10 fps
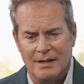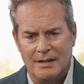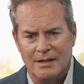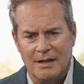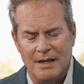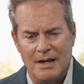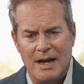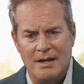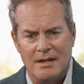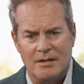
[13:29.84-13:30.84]
the late
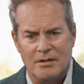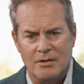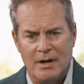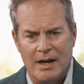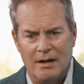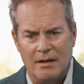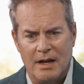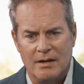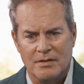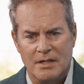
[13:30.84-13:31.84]
90s, you had a
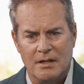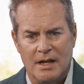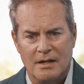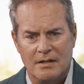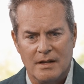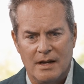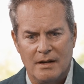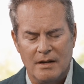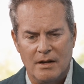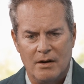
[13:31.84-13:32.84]
lot of CLECs
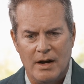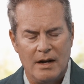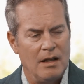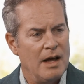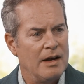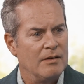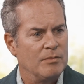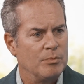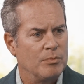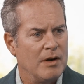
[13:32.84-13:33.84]
that had a lot
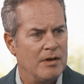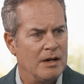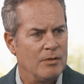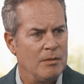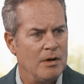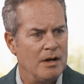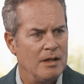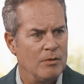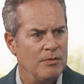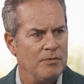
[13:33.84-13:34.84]
of private equity money
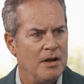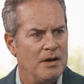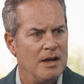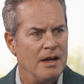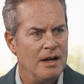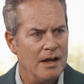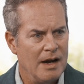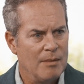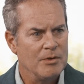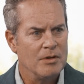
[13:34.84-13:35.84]
that were funding an
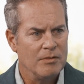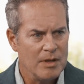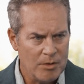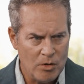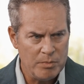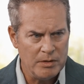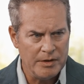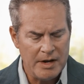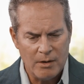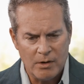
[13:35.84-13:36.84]
opportunity for them to go
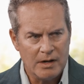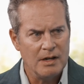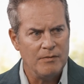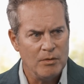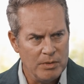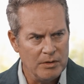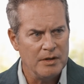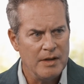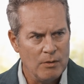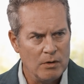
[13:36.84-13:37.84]
build a network, and if you build
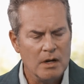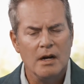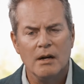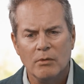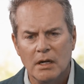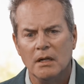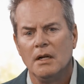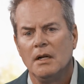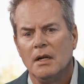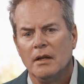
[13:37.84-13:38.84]
it, they will come. Well,
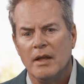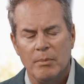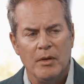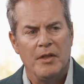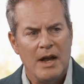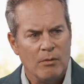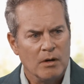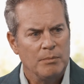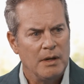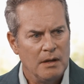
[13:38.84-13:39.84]
They built the
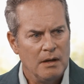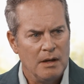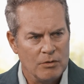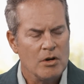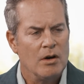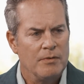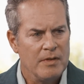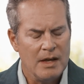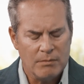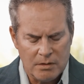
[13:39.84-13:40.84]
network, but it was hard for
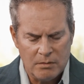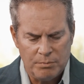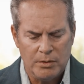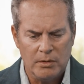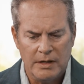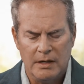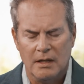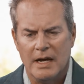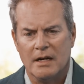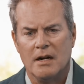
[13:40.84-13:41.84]
them to pull in a
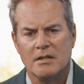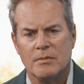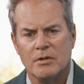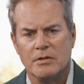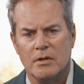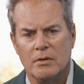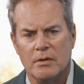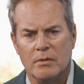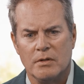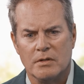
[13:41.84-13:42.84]
lot of customers, so
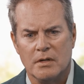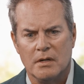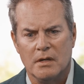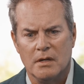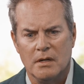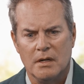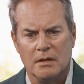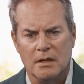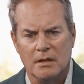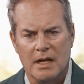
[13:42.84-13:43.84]
there was
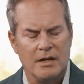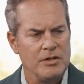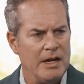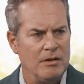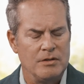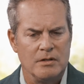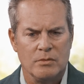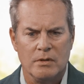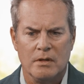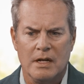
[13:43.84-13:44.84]
a lot of
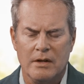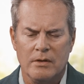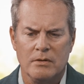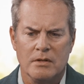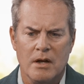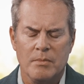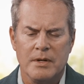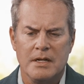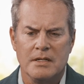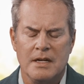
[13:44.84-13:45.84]
challenges with a lot of those
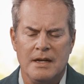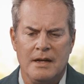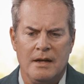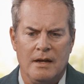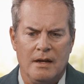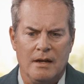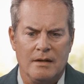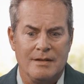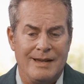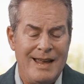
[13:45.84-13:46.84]
companies.
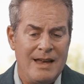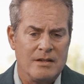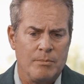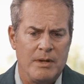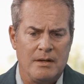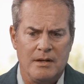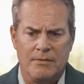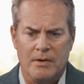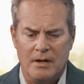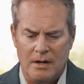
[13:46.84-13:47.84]
Today is a bit
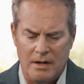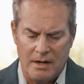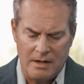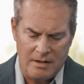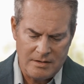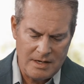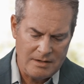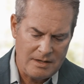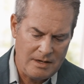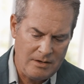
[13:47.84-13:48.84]
different in the
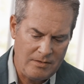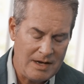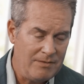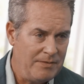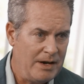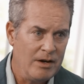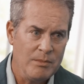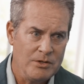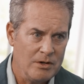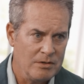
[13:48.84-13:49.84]
sense that you've got very
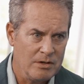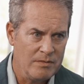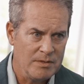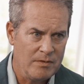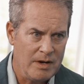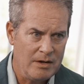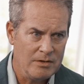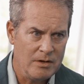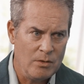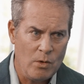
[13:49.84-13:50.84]
mature service
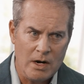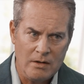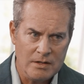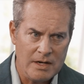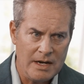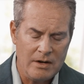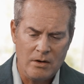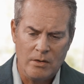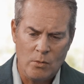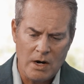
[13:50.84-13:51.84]
providers on the wireless side and
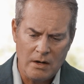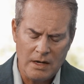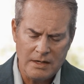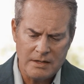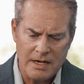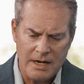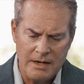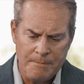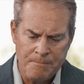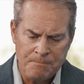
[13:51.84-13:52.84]
on the wireline side,